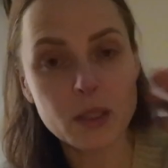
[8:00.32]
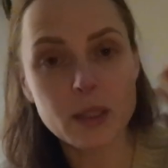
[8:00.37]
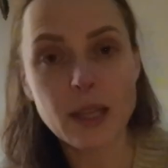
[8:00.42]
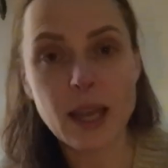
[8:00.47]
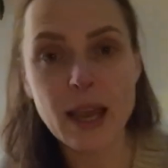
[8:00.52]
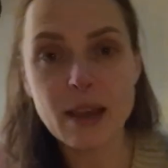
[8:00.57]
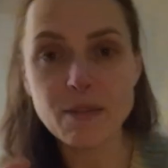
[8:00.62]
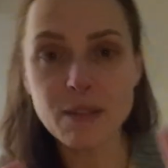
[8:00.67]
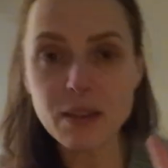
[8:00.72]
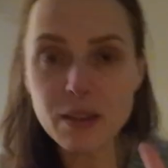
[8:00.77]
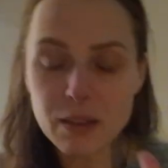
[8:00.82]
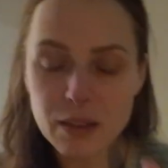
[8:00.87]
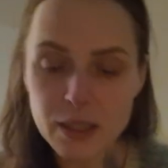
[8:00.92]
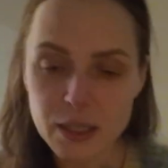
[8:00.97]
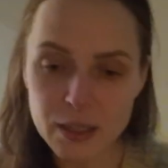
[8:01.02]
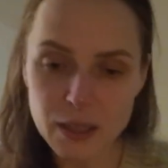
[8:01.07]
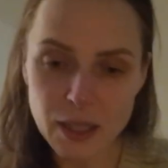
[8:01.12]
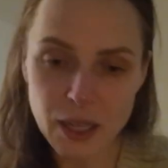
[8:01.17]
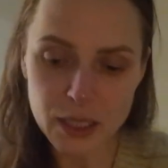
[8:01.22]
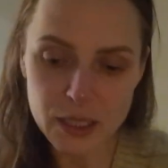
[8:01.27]
and
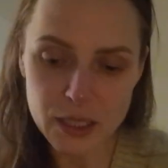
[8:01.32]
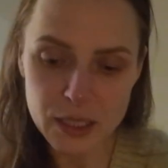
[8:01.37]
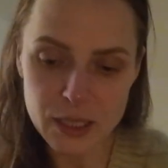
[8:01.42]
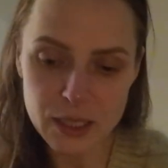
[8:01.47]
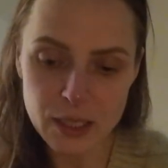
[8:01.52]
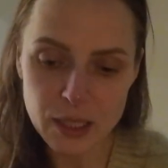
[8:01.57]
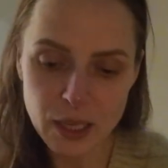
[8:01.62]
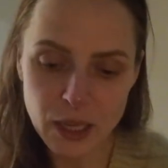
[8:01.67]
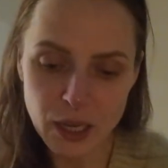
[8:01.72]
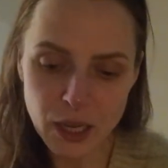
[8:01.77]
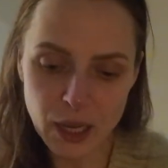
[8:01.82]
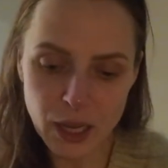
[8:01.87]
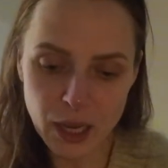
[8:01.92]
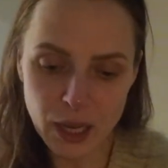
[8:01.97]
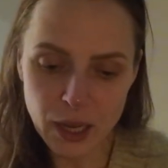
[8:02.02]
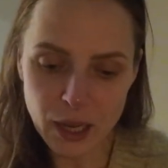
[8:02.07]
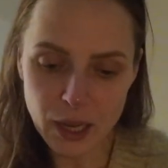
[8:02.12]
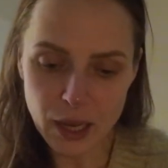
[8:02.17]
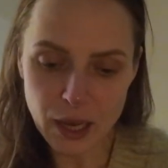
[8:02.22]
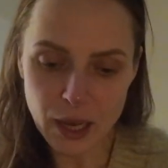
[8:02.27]
everything that is
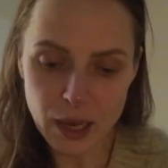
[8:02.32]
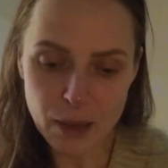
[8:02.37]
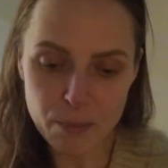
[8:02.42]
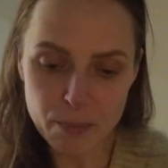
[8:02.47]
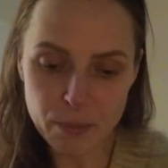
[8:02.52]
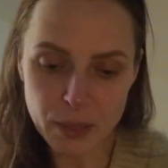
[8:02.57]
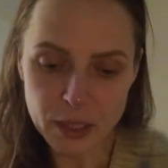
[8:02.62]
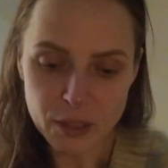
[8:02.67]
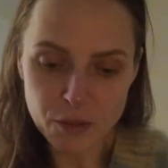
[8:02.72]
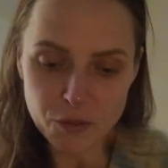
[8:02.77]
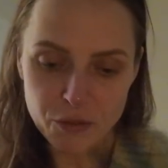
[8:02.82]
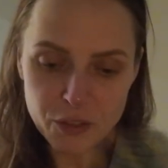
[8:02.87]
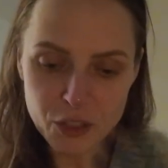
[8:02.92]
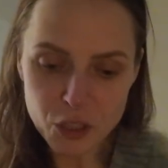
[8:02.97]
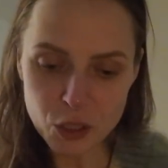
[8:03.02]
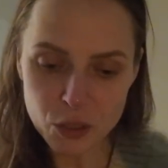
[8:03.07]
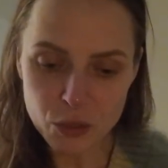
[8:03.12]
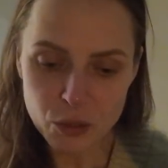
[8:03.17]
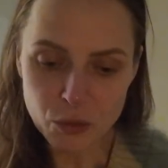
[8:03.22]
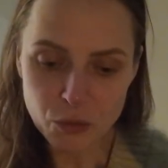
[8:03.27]

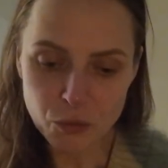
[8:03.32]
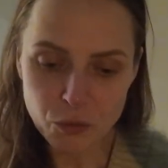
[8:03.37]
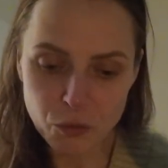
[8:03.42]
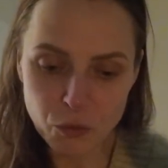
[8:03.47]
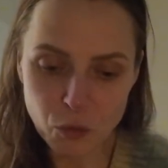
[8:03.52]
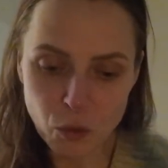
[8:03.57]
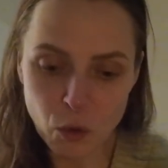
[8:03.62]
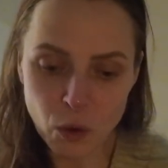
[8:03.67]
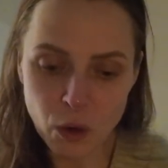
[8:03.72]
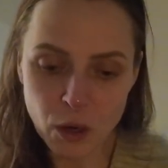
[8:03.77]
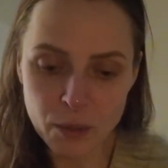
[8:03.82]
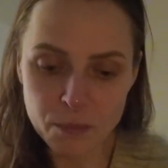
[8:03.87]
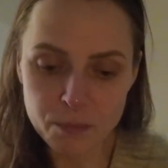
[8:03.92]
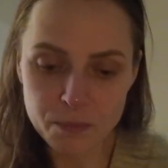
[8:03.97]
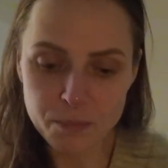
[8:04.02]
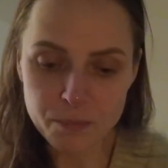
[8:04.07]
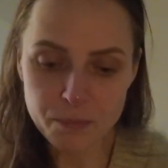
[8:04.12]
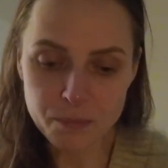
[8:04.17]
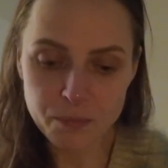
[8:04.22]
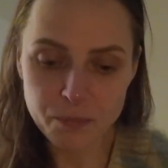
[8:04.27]
beneficial for
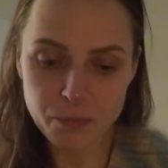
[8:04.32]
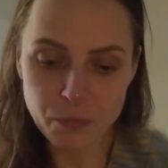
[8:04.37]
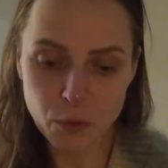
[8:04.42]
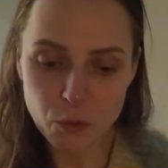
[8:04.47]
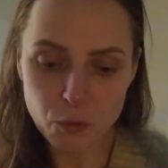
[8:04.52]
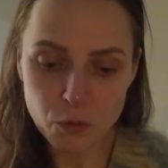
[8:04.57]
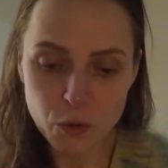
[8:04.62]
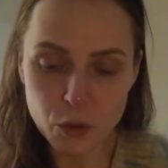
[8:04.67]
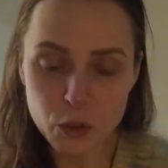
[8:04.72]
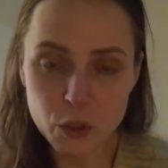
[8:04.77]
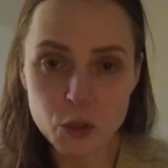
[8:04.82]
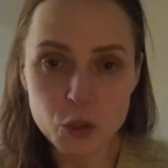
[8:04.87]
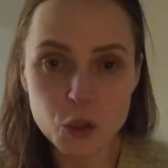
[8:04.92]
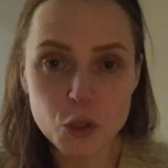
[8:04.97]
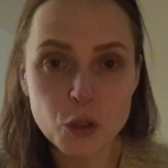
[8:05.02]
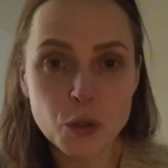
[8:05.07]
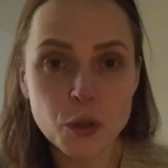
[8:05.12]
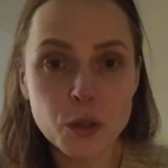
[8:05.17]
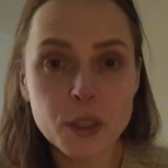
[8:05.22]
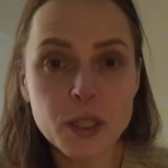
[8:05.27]
the
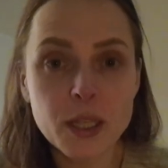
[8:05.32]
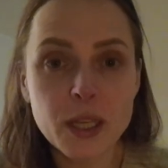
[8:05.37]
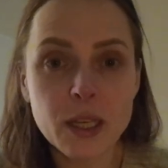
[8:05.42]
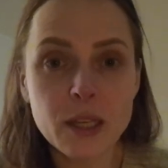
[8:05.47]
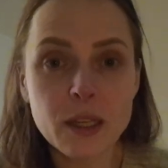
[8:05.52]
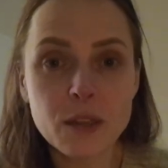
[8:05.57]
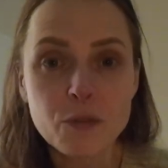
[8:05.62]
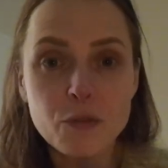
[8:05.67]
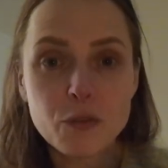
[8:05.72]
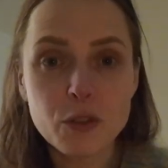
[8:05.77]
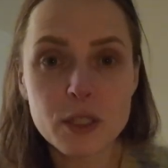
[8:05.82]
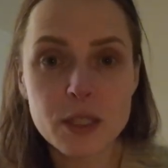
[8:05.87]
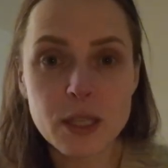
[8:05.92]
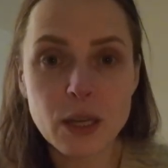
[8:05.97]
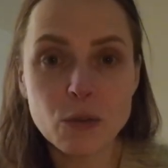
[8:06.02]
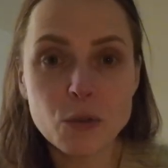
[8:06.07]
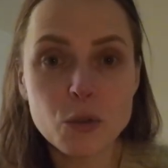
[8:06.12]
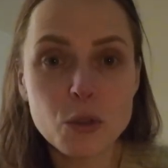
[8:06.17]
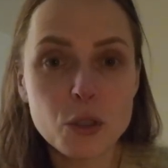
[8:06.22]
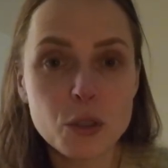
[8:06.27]
journey, for
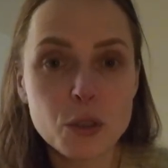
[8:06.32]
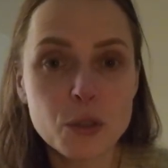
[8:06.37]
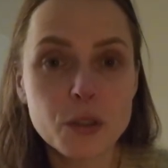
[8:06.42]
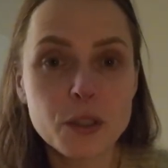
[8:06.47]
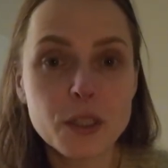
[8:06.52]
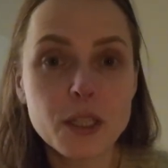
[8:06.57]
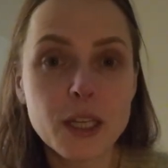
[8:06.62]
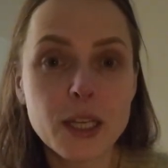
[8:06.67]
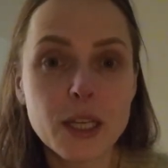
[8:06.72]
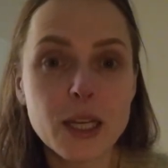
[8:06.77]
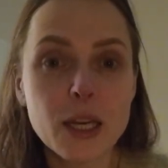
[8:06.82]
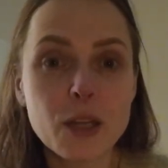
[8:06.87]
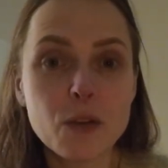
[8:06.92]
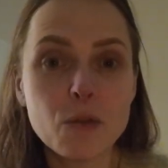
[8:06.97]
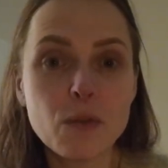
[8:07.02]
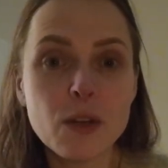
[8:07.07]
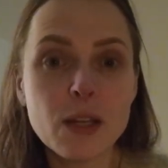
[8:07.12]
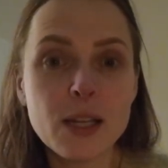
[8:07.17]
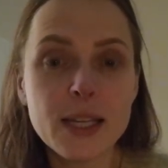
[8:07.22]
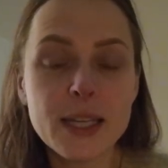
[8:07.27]
sound journeying,
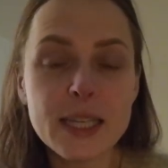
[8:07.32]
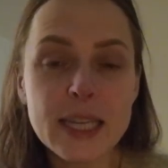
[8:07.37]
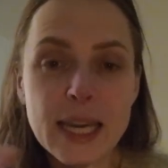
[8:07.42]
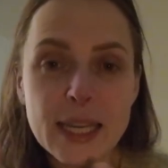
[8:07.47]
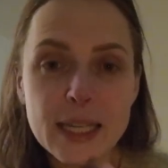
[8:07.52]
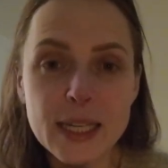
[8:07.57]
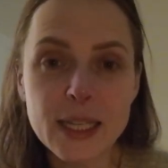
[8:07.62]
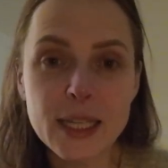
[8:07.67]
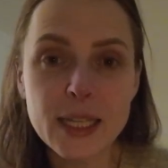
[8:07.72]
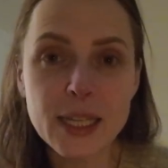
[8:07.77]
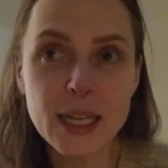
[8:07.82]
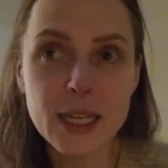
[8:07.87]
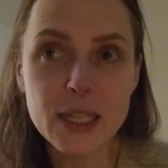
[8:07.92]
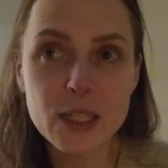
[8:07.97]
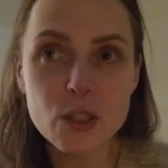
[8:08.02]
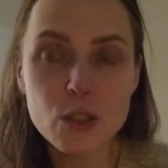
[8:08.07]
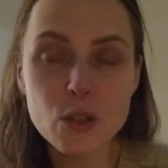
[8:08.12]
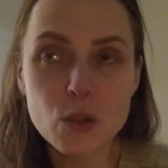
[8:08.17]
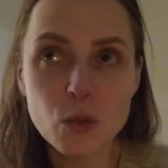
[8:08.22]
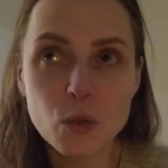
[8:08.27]
and really getting
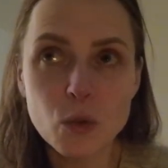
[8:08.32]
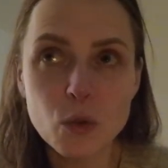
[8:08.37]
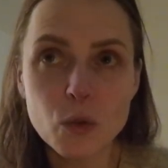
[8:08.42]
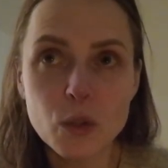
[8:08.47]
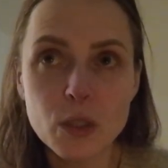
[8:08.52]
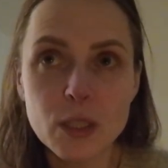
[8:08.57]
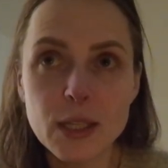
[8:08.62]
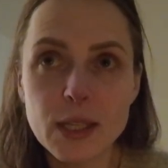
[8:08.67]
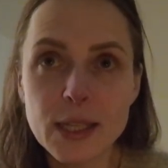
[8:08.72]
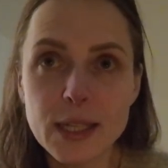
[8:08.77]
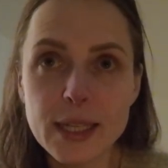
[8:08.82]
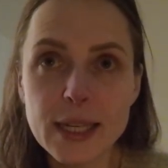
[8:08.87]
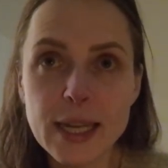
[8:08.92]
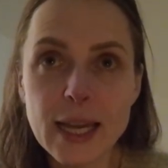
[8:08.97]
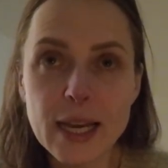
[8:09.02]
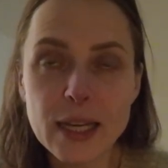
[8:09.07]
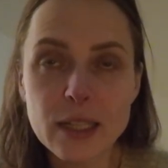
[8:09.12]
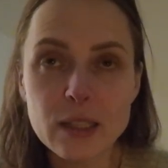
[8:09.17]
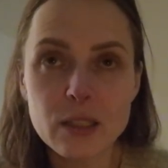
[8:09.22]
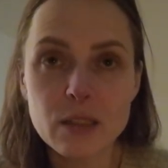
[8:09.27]
into Kundalini
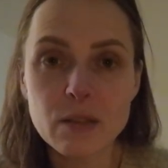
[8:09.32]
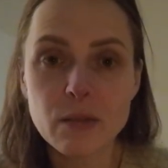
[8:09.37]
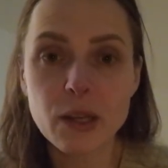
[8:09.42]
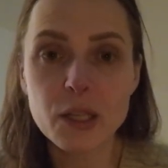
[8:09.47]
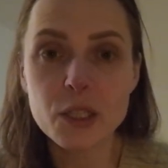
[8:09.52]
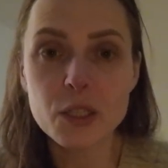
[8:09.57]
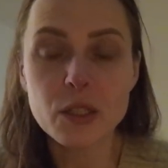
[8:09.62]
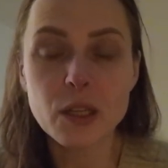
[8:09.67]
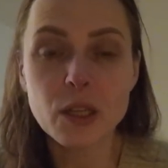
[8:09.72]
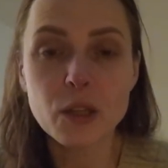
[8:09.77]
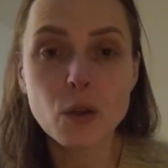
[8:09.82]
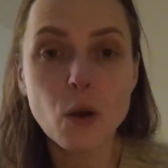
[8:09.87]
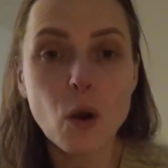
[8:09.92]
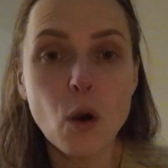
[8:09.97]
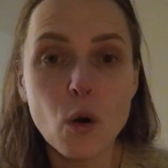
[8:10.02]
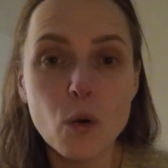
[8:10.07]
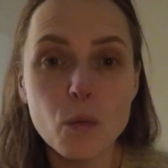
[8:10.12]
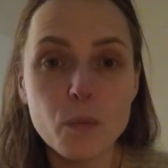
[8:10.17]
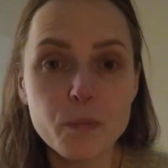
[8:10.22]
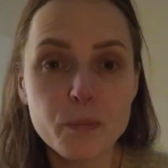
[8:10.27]
activation at
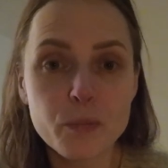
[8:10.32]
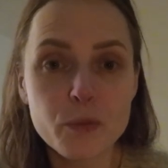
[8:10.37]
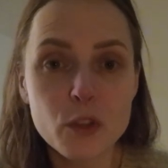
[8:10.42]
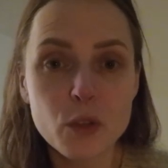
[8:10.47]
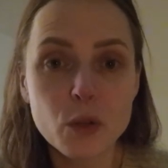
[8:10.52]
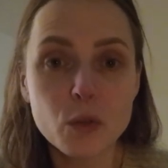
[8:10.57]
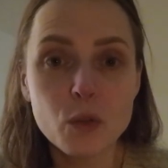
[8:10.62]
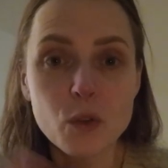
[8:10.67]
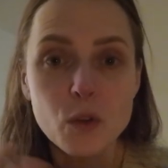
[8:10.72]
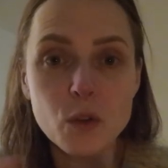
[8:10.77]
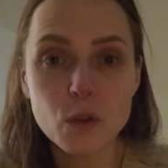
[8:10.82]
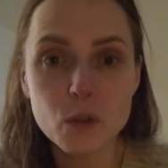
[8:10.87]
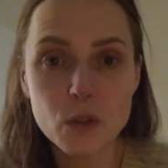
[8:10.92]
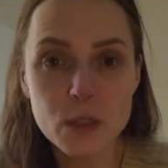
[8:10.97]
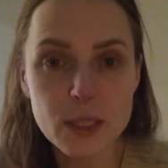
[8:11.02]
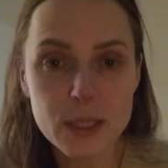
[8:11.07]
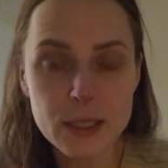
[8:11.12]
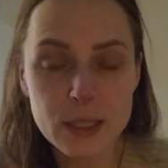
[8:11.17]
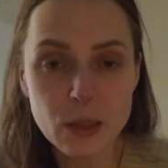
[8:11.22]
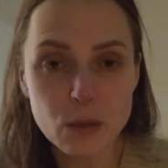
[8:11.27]
home. So to use
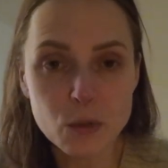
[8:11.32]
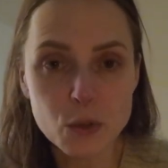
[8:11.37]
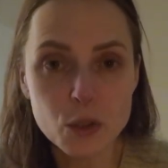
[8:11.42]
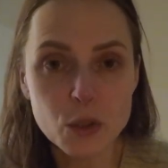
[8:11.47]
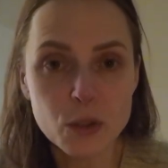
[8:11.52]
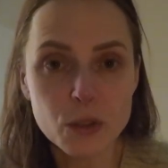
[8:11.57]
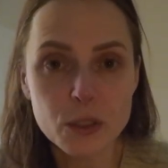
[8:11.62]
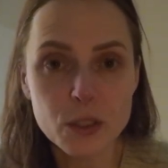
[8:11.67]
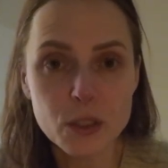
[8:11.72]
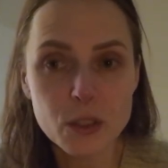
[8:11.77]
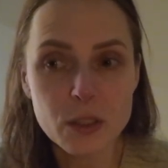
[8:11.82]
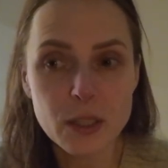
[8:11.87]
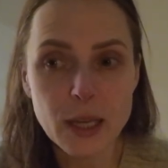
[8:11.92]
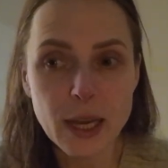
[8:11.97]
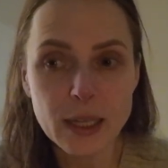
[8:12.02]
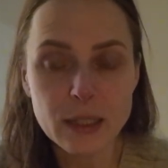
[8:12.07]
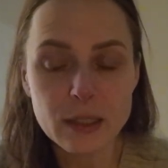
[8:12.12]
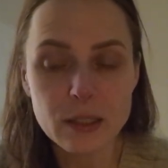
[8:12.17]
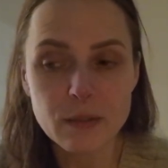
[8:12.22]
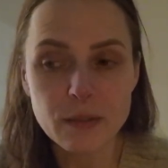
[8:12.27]
the sound journeys to
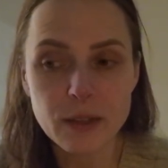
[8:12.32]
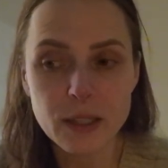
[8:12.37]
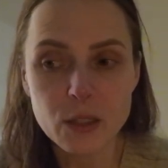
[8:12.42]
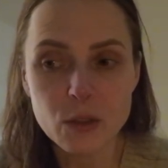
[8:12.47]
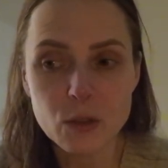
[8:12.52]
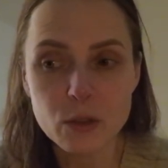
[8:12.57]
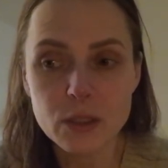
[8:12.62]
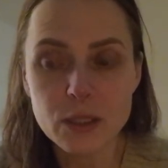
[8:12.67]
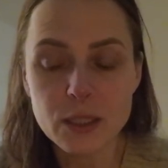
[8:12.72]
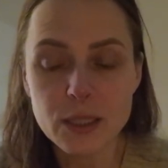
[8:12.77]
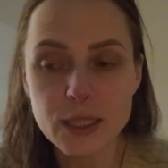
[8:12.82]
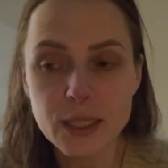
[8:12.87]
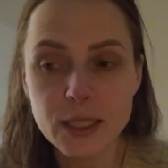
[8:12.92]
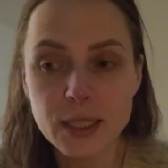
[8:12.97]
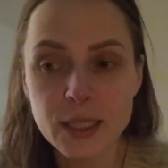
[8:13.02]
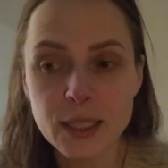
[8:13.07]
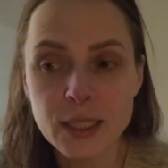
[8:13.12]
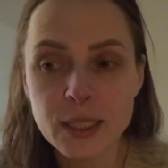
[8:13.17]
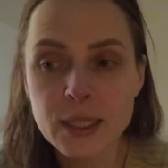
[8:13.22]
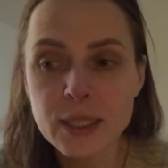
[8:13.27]
activate
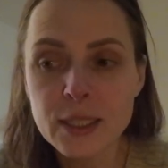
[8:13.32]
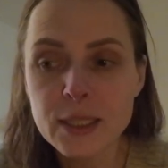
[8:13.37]
Kundalini.